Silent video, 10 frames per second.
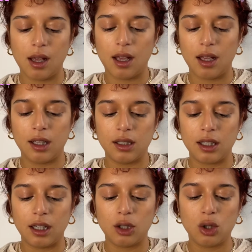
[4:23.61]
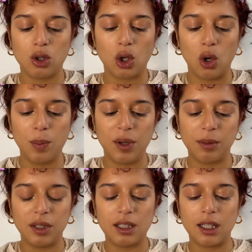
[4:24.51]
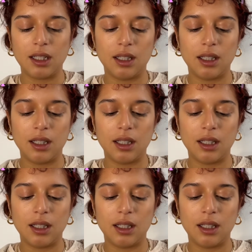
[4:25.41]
and it is so pigmented.